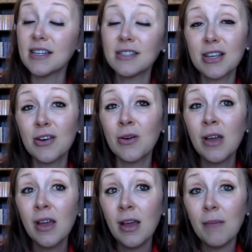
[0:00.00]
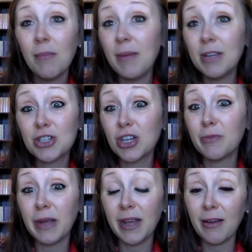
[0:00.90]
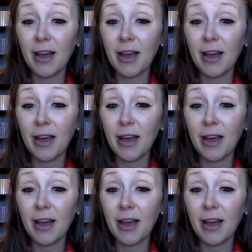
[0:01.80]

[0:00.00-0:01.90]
And so maybe it should be,